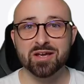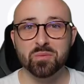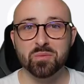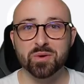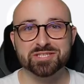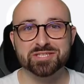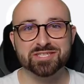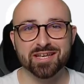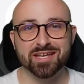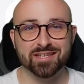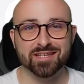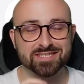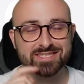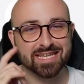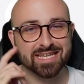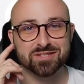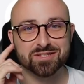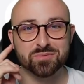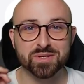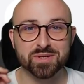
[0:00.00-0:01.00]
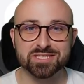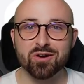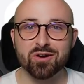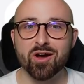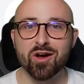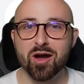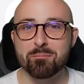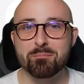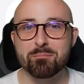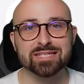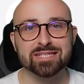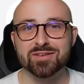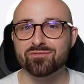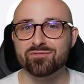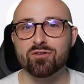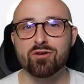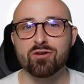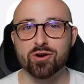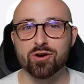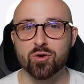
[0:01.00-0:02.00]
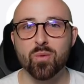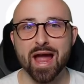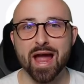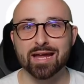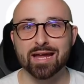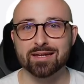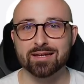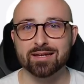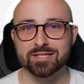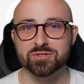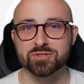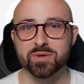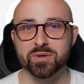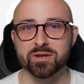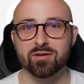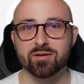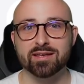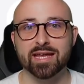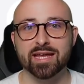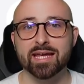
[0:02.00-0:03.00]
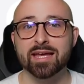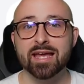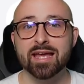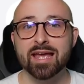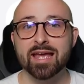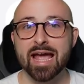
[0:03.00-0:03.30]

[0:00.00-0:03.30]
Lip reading: which says that we tie our metaphorical anchor to an idea,